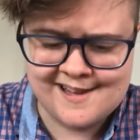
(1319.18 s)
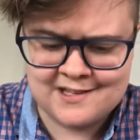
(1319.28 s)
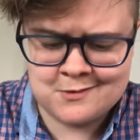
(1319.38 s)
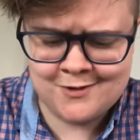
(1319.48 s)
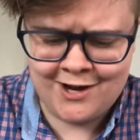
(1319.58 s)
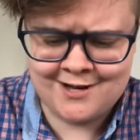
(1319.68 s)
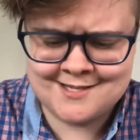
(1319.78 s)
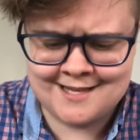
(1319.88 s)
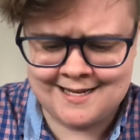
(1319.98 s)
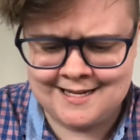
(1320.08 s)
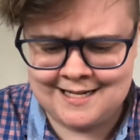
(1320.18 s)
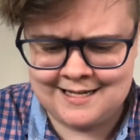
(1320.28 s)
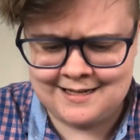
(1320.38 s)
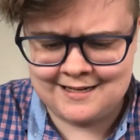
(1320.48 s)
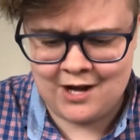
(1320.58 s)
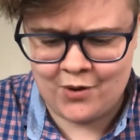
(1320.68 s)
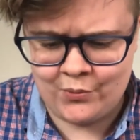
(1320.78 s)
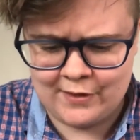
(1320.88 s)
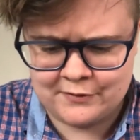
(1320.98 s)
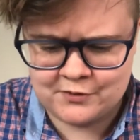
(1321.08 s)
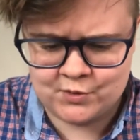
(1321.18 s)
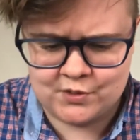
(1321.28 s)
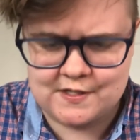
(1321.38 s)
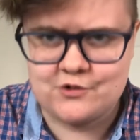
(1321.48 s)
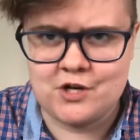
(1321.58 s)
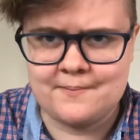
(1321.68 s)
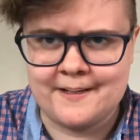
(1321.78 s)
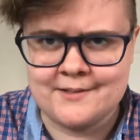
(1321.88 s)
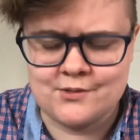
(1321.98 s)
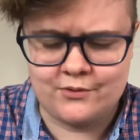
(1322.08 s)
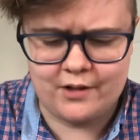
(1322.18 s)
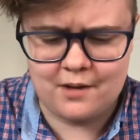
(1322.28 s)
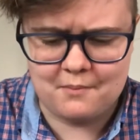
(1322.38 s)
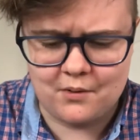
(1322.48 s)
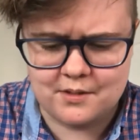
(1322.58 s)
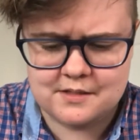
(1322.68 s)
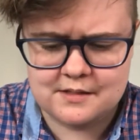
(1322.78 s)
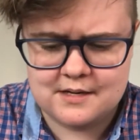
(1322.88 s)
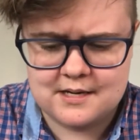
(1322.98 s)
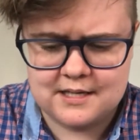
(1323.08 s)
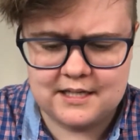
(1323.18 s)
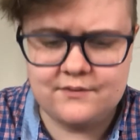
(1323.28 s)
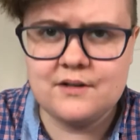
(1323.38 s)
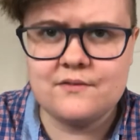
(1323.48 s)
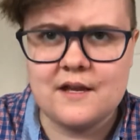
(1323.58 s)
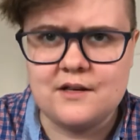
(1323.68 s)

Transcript: To be honest, I didn't know that the stores I shopped at sold lawnmowers. And even if they